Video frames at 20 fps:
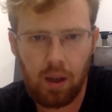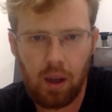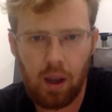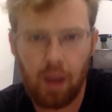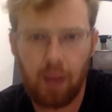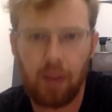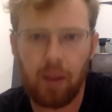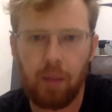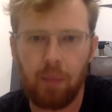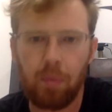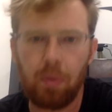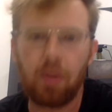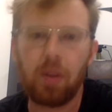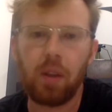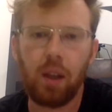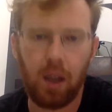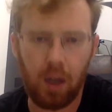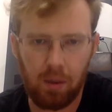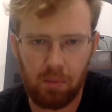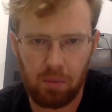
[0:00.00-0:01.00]
and then put
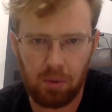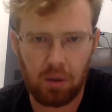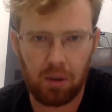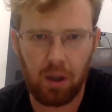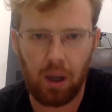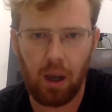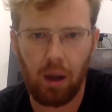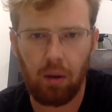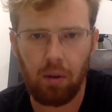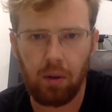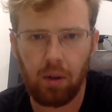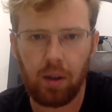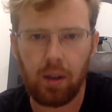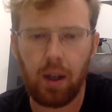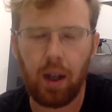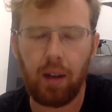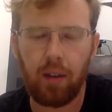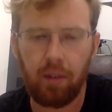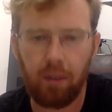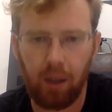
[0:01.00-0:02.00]
the animal down and
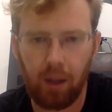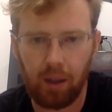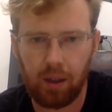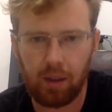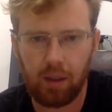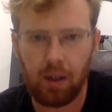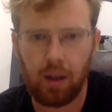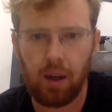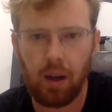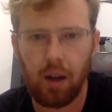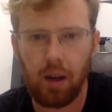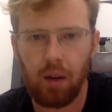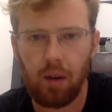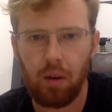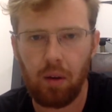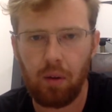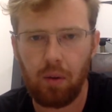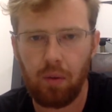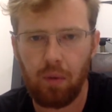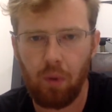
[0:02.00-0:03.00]
dissect it and
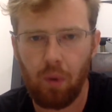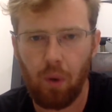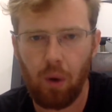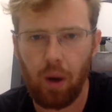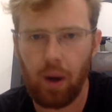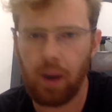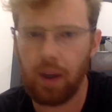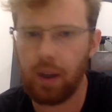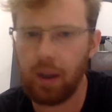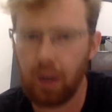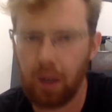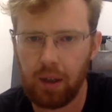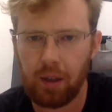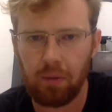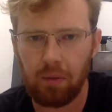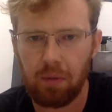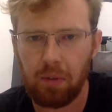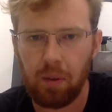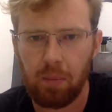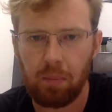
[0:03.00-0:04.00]
look for any kind
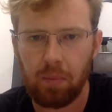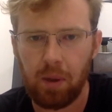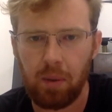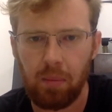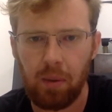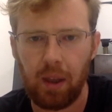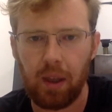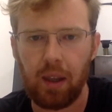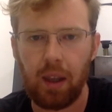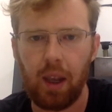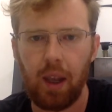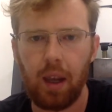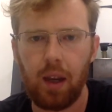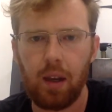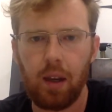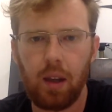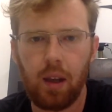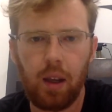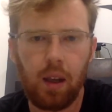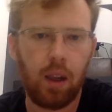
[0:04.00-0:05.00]
of symptom they can,
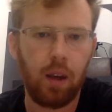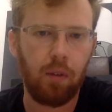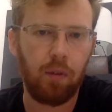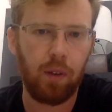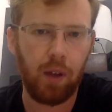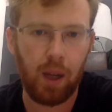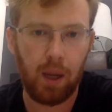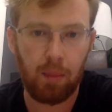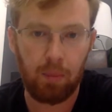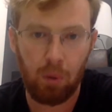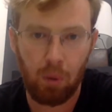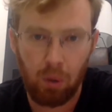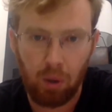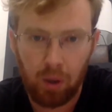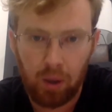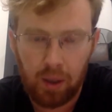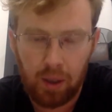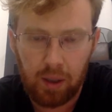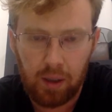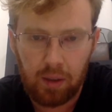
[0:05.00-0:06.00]
inflamed
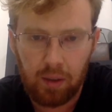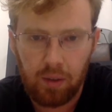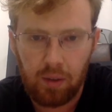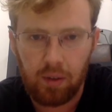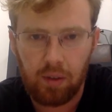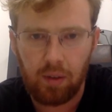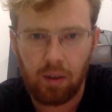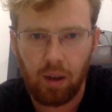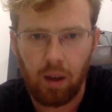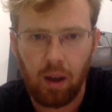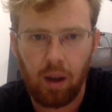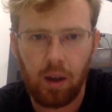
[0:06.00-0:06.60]
organs,